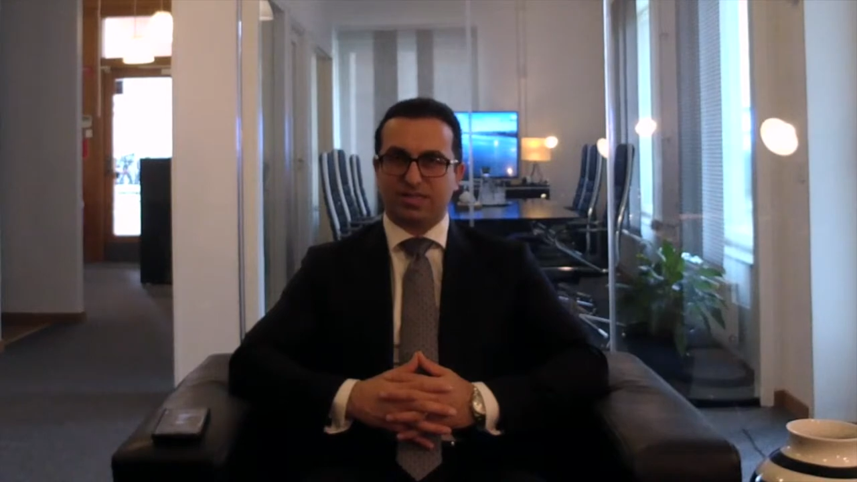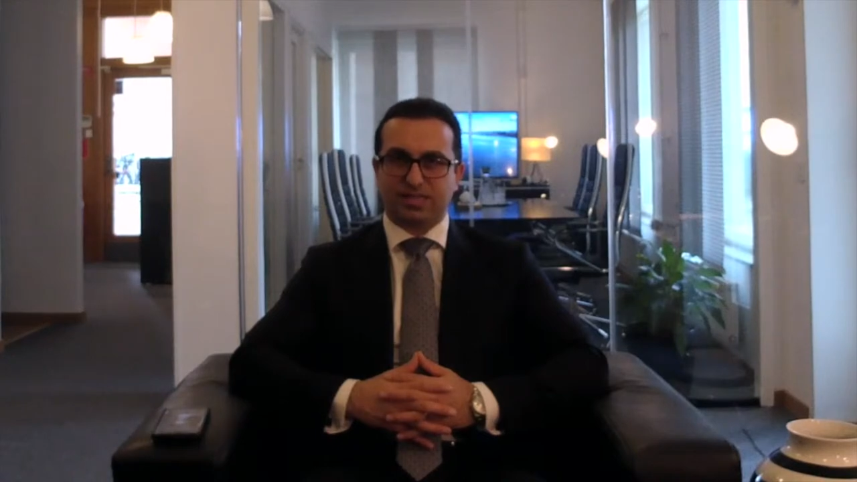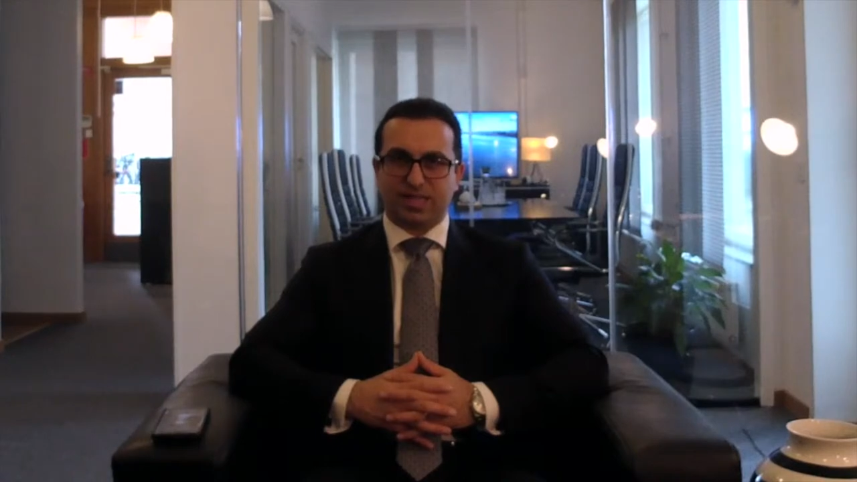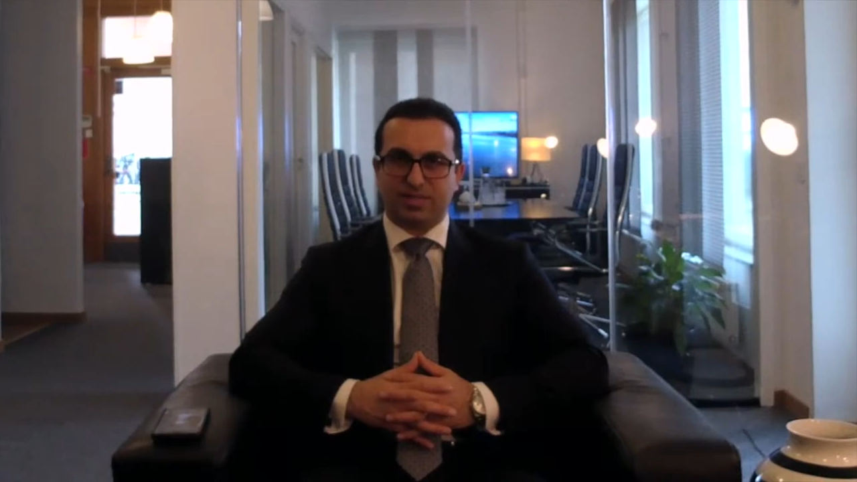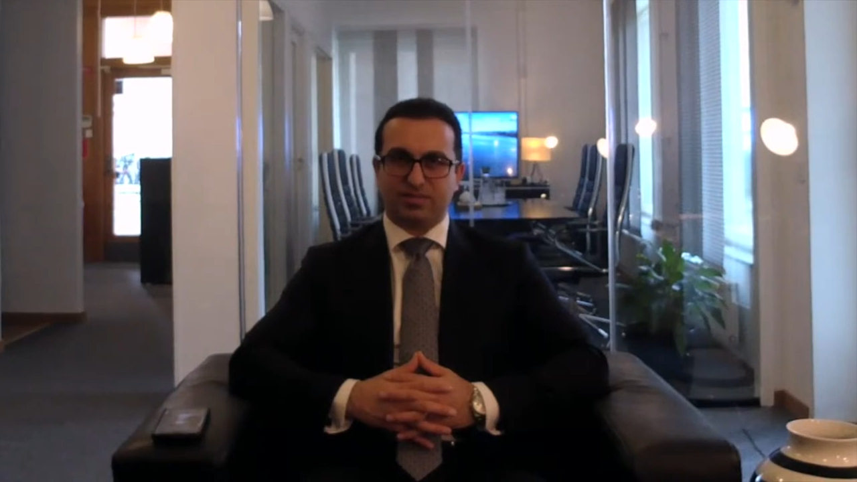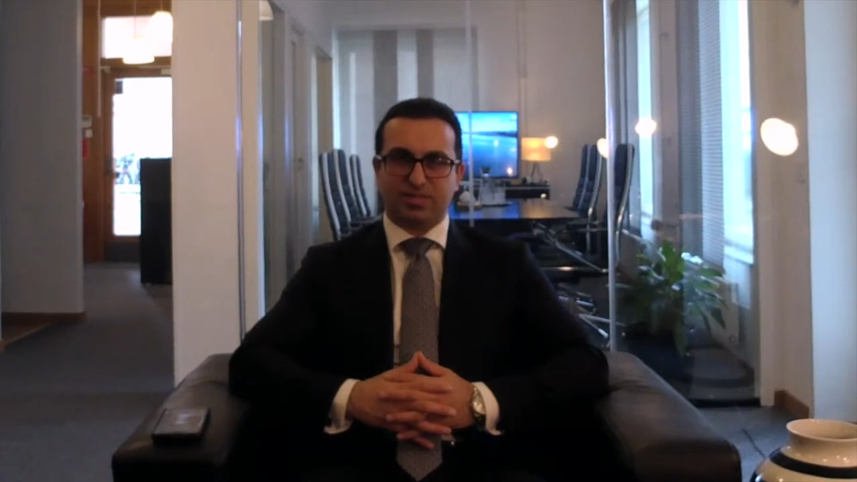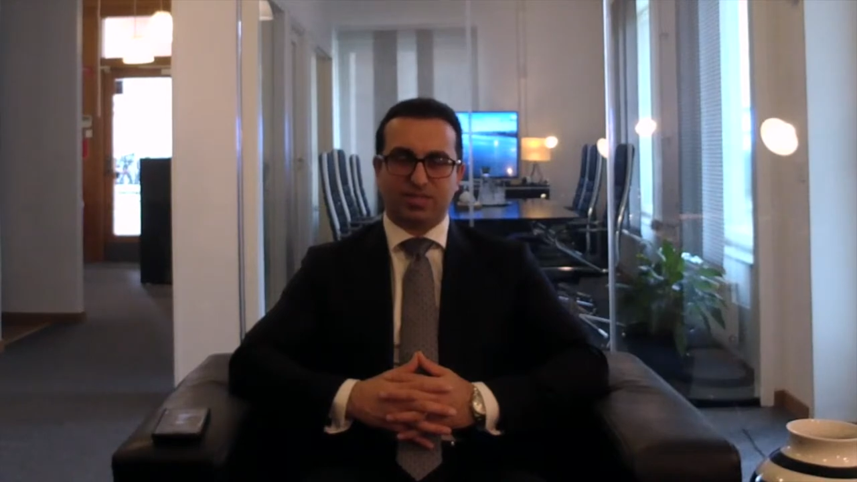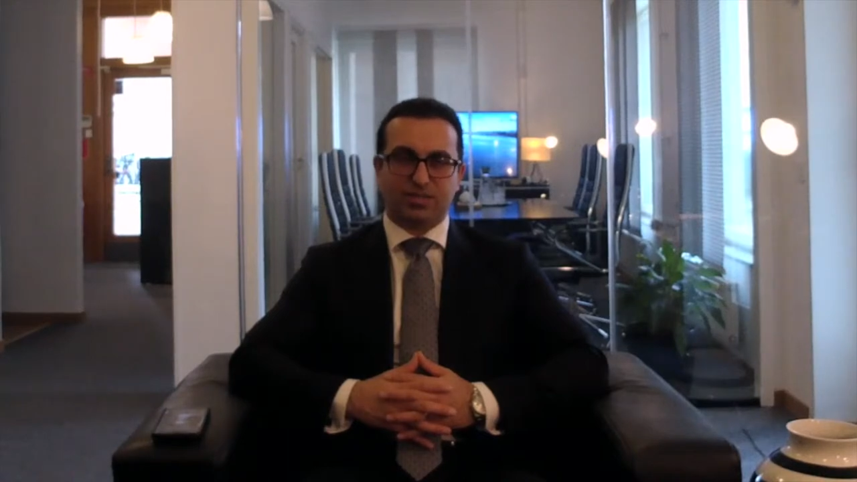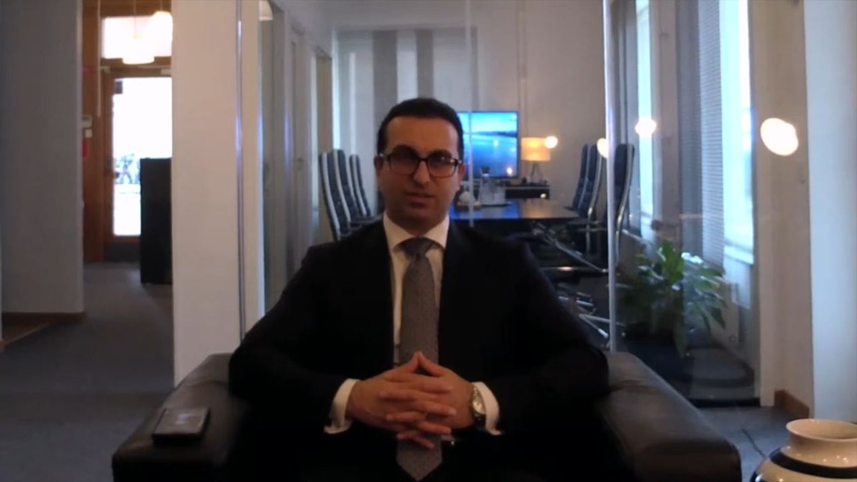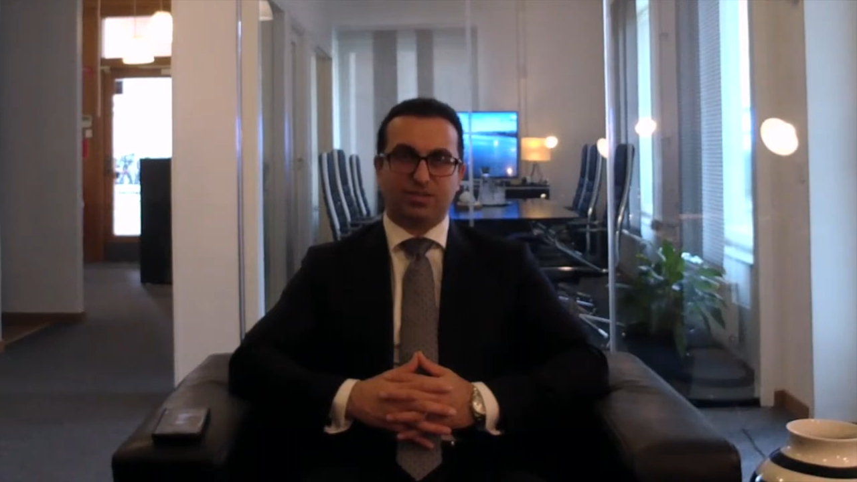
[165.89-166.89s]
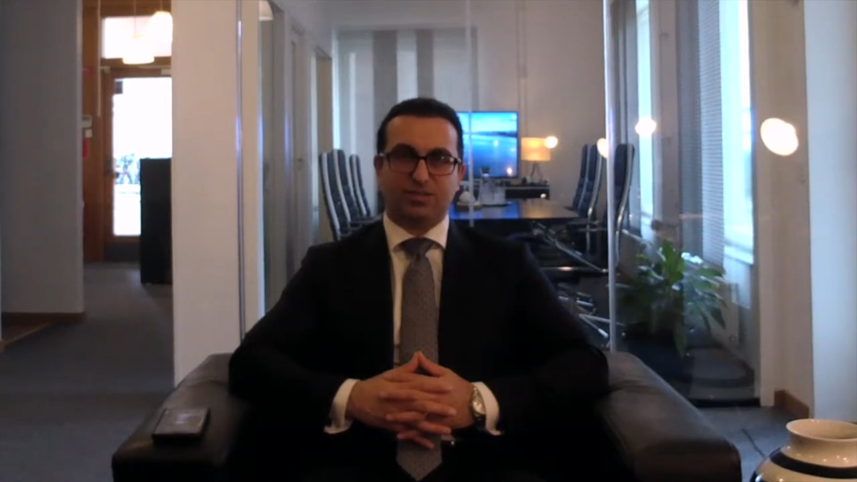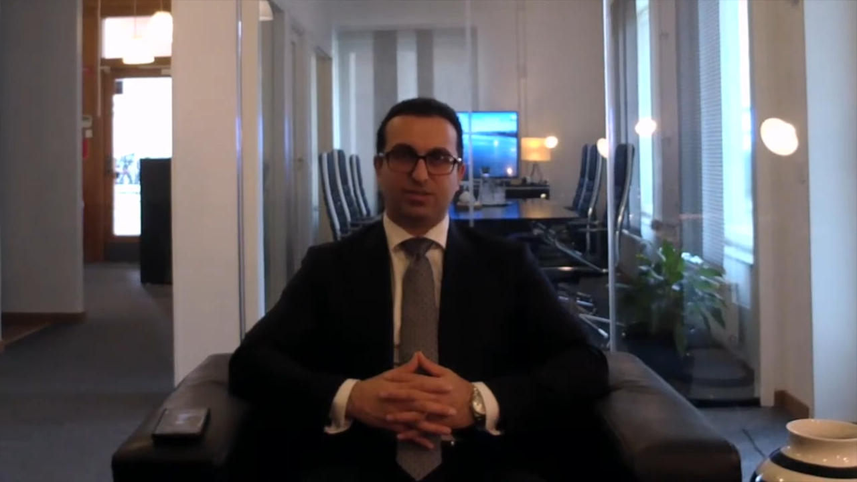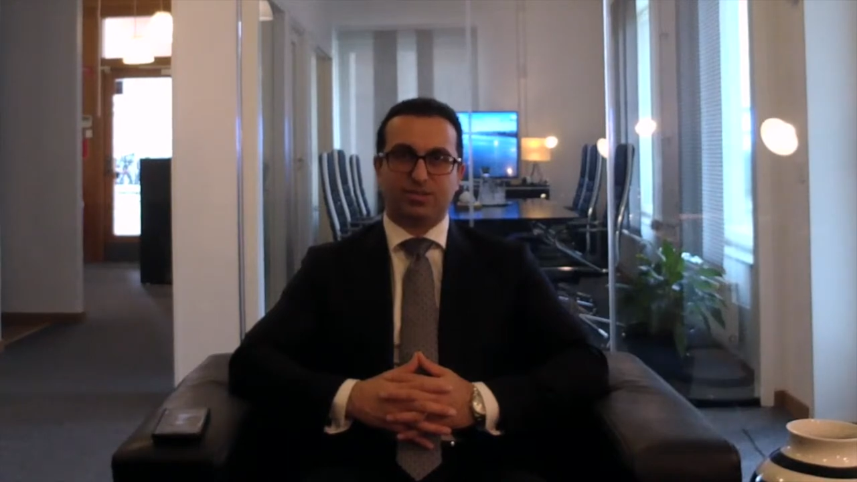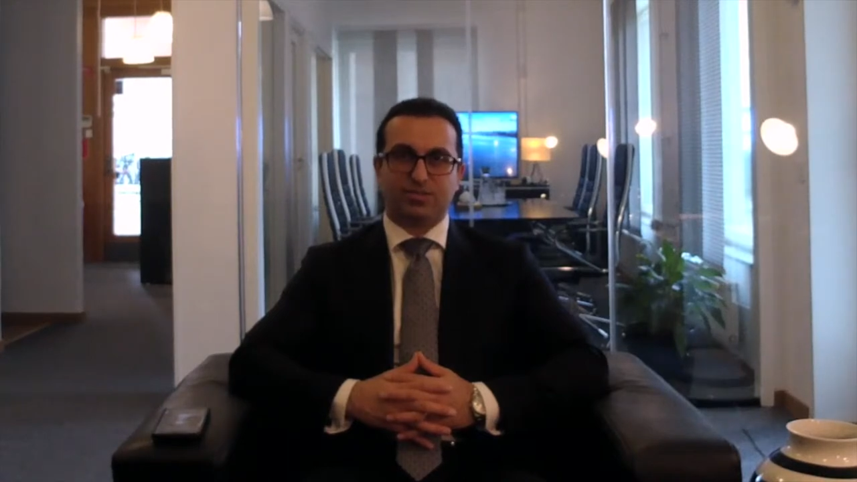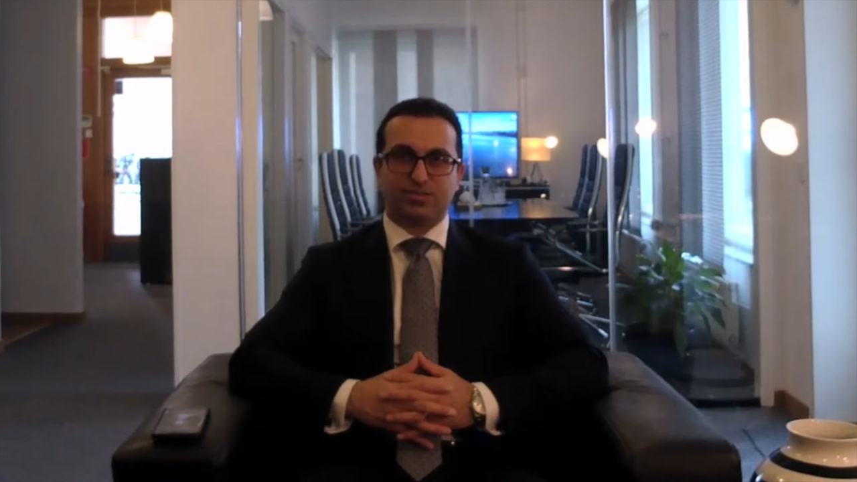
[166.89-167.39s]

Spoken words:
asylum seekers.